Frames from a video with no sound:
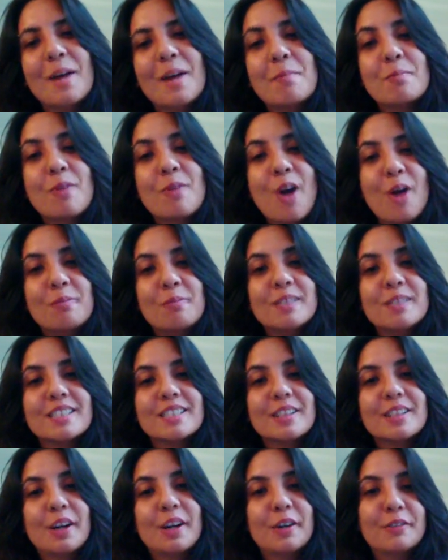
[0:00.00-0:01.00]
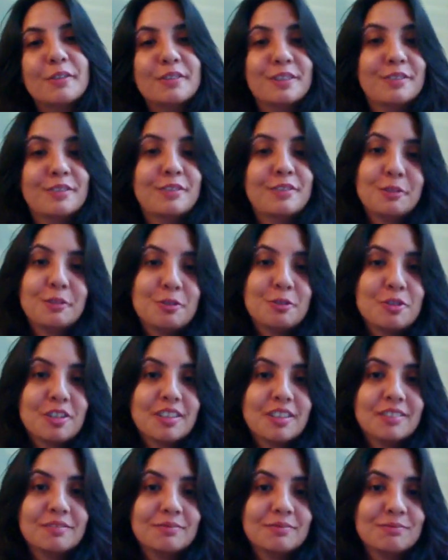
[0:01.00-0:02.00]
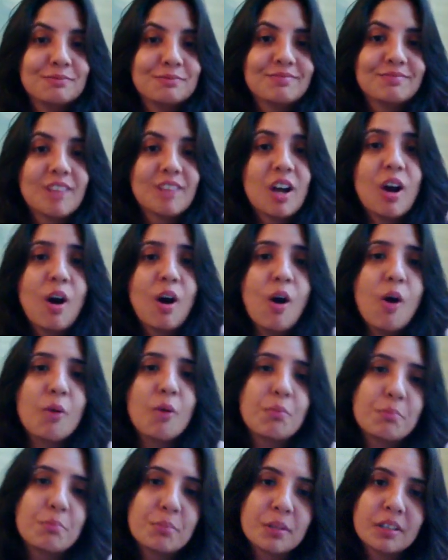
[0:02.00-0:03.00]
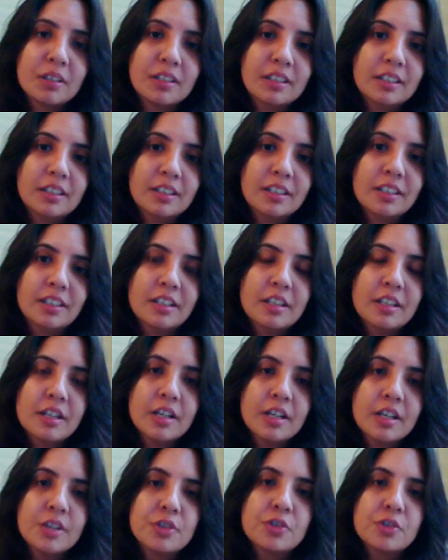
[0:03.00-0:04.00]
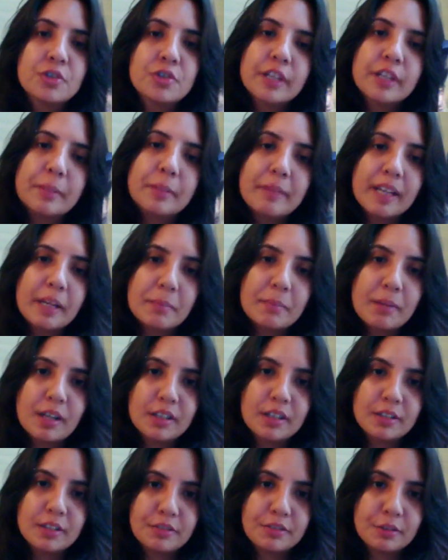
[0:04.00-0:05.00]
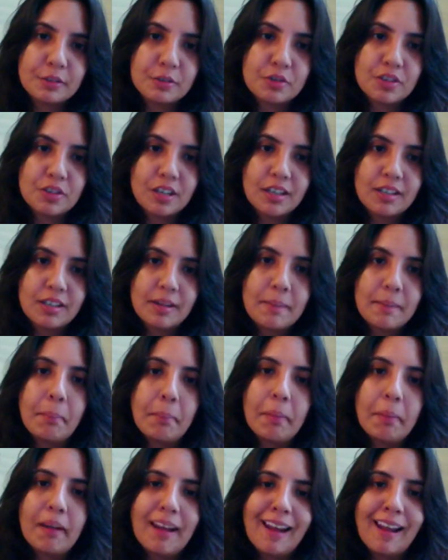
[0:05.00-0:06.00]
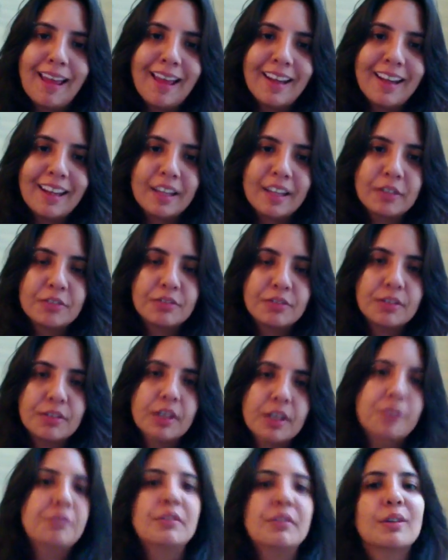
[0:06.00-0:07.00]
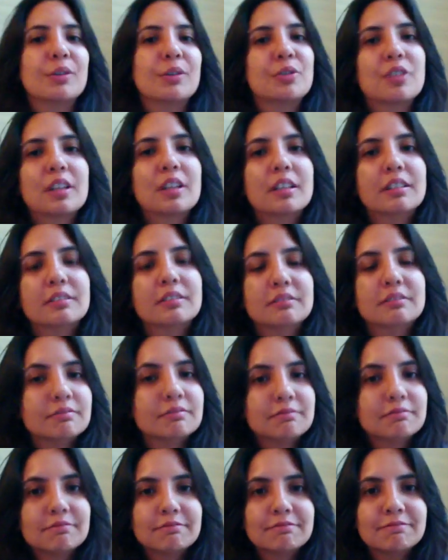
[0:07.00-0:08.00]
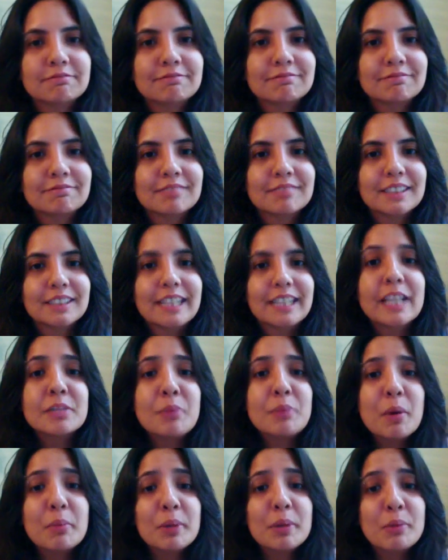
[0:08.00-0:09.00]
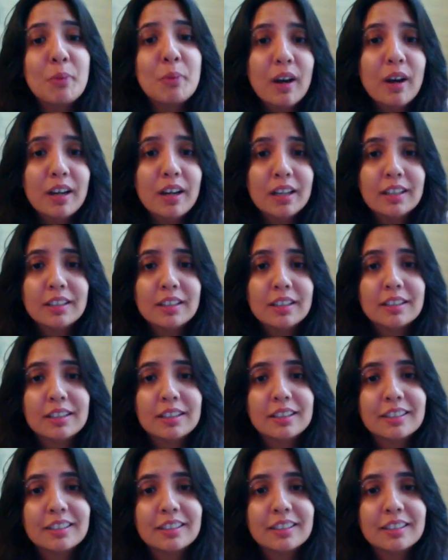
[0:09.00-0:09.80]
Promise of the future. Hope. Dreaming about the future. Planning a future. That's what we want.